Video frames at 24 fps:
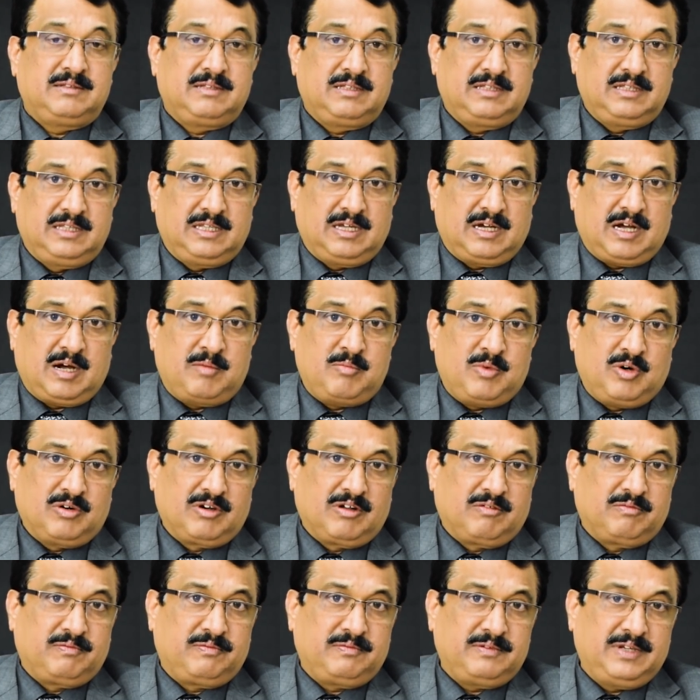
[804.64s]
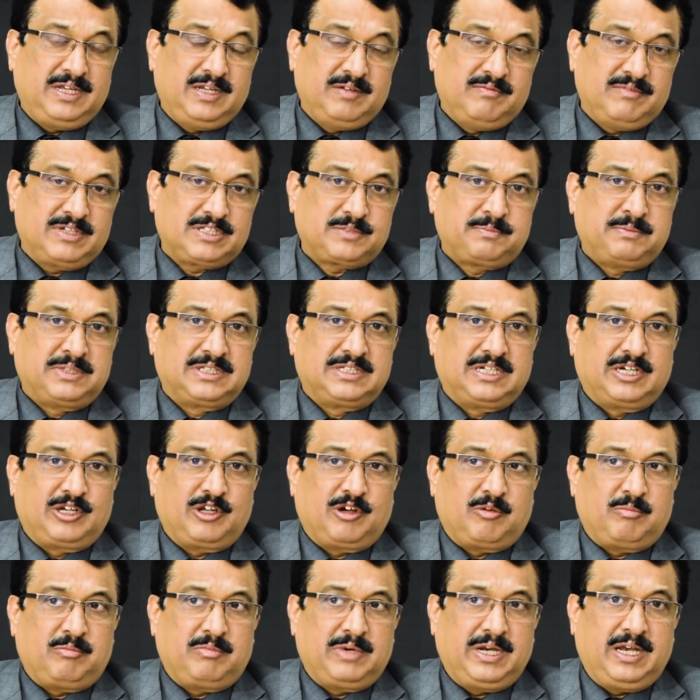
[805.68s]
The amount of investment that you
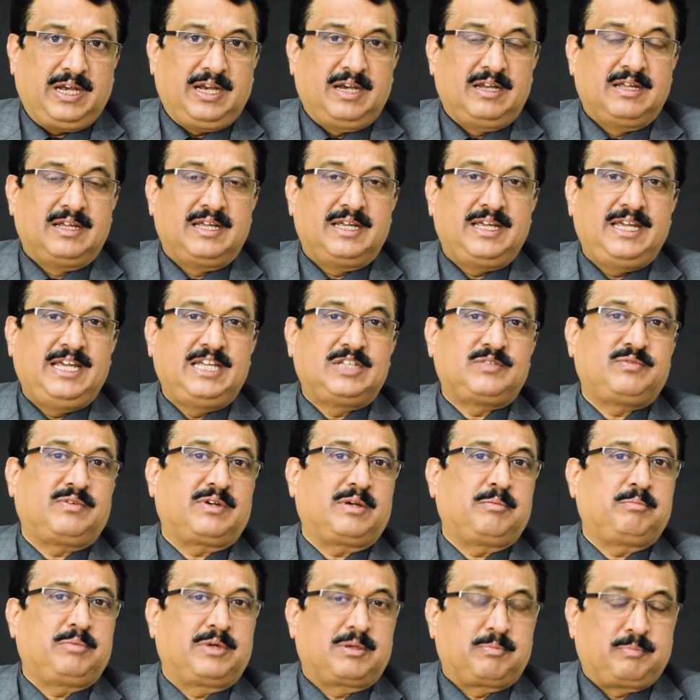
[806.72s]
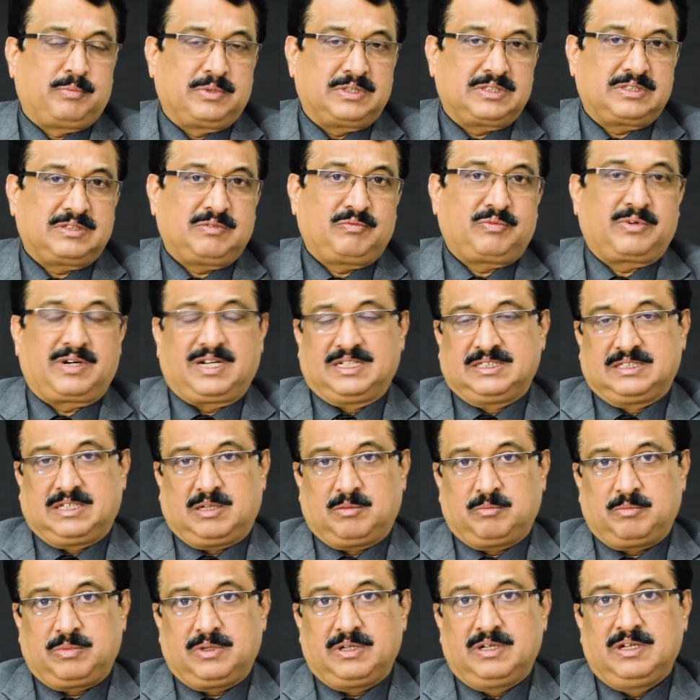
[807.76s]
have made is for a purpose. For
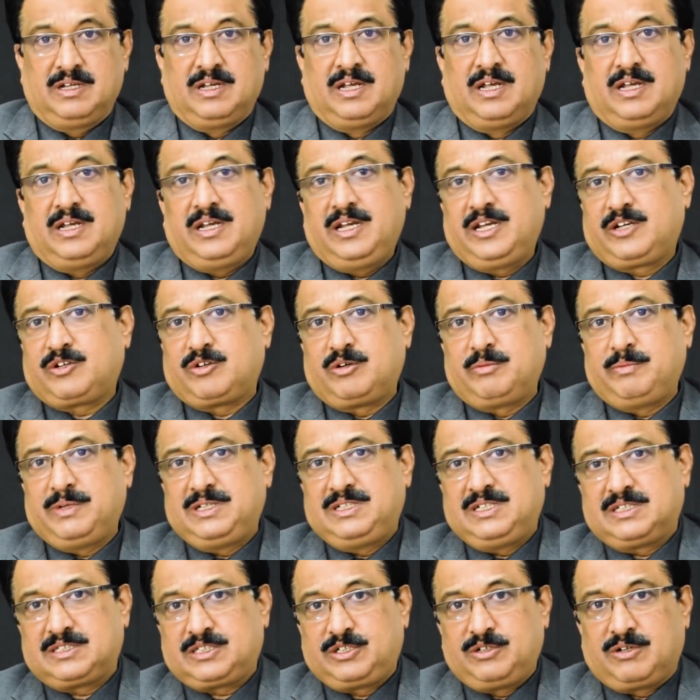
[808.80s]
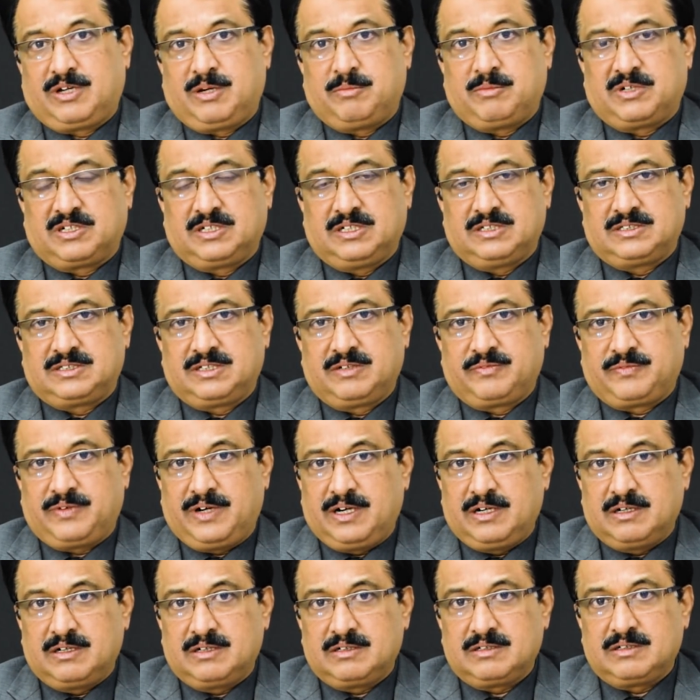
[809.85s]
example, it could be just your emergency
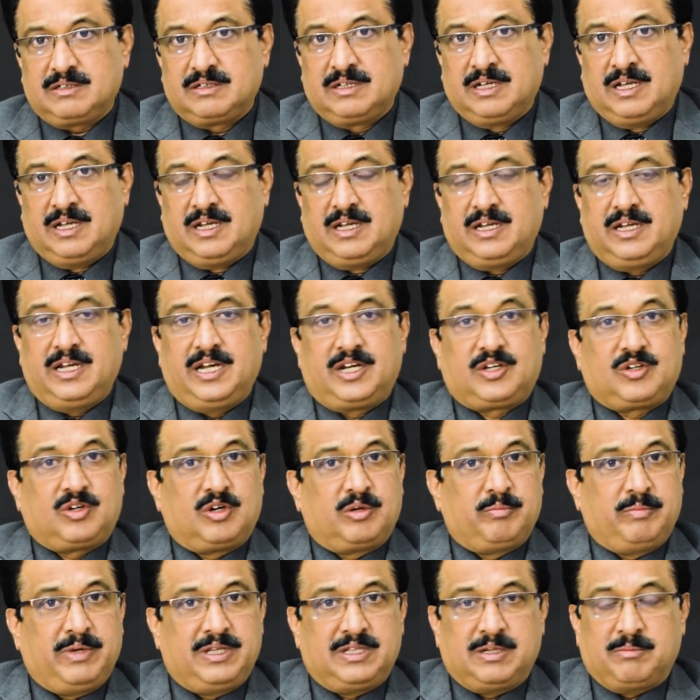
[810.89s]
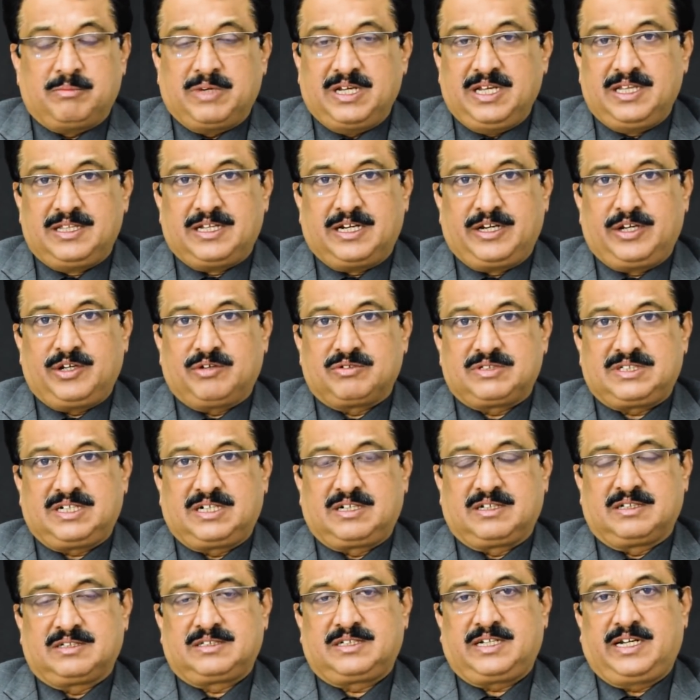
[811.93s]
fund. It could be the money that you have set
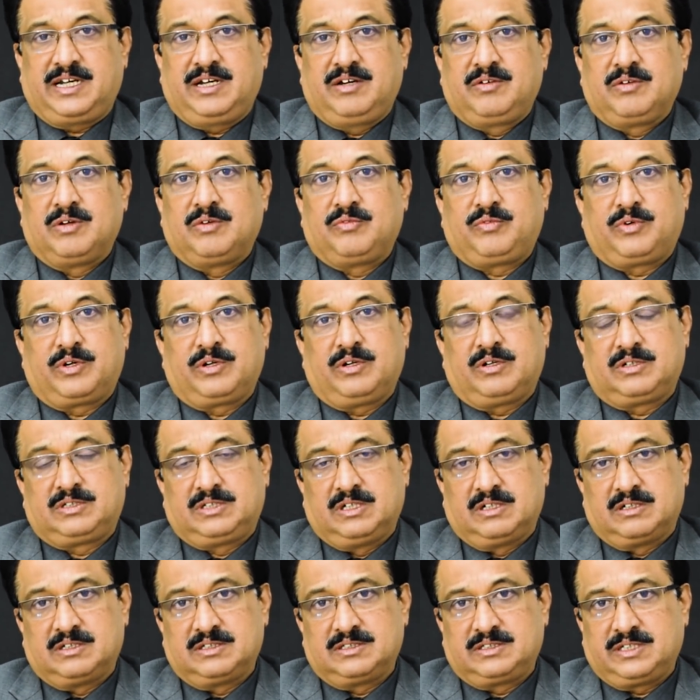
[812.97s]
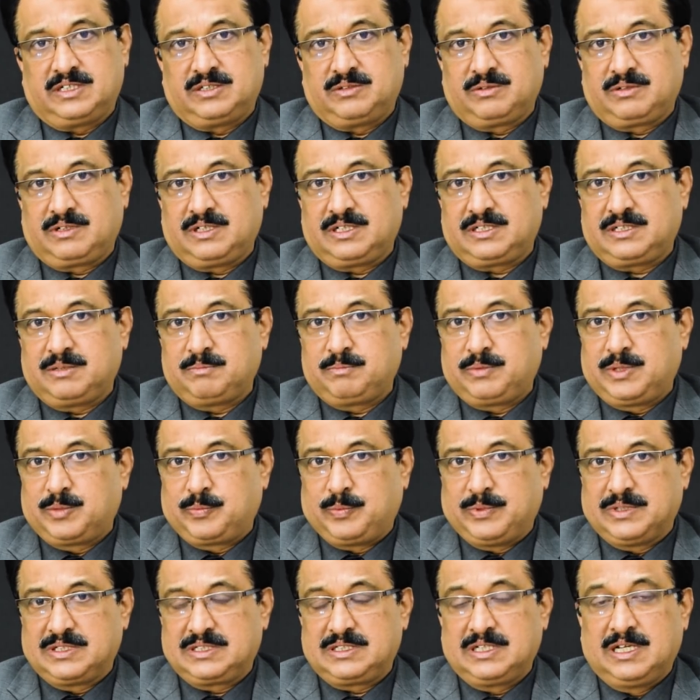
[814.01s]
aside for your children's education
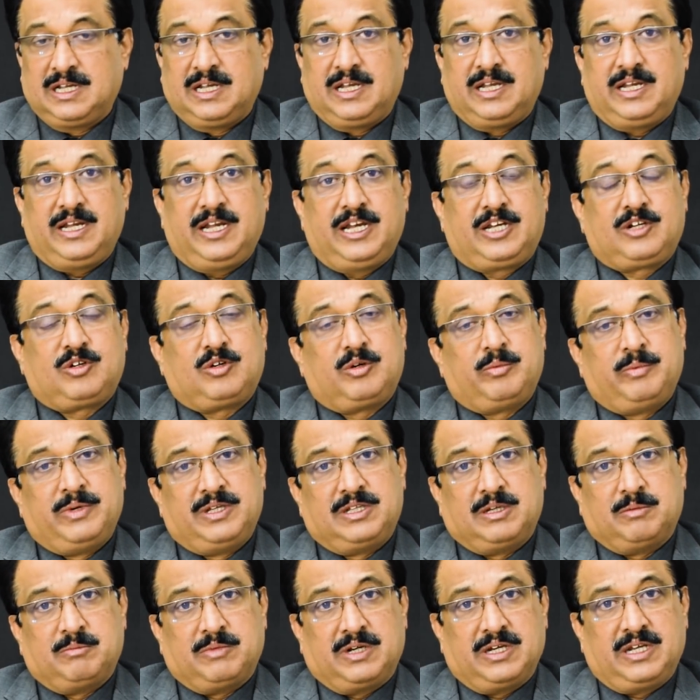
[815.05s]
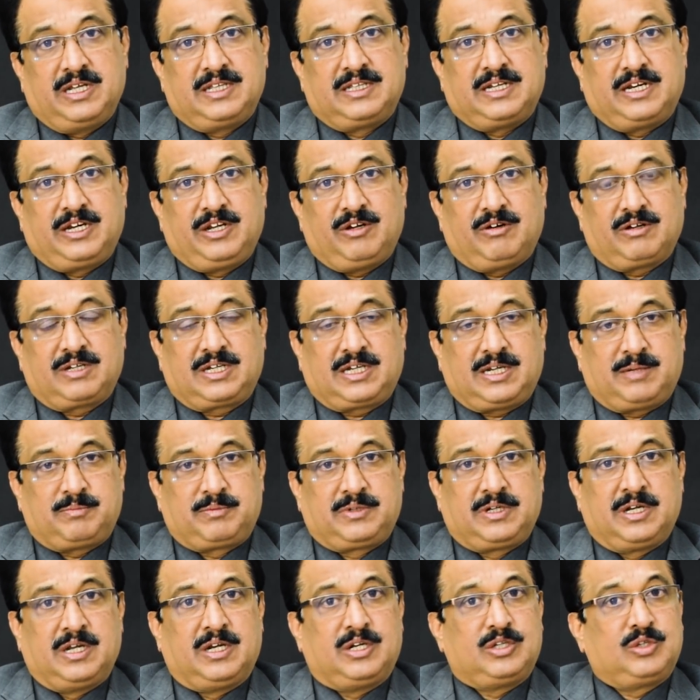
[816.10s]
purpose. It could be the money that you have kept
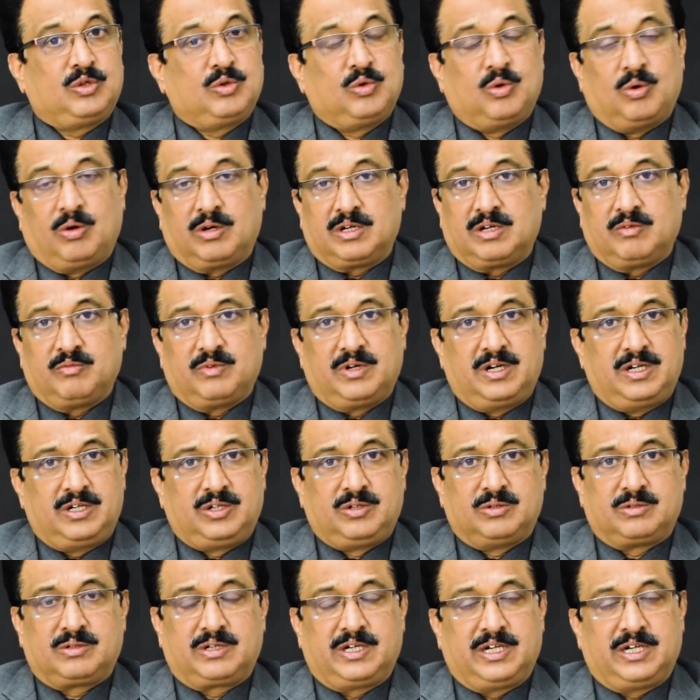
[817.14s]
to go on a world tour.